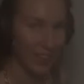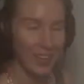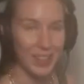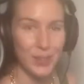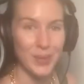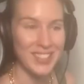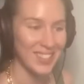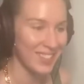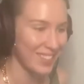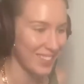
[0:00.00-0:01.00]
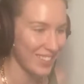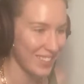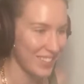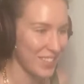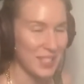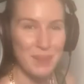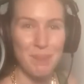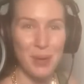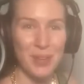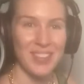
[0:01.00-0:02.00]
I knew it. She's
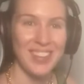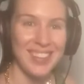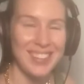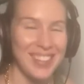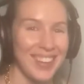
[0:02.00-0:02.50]
perfect.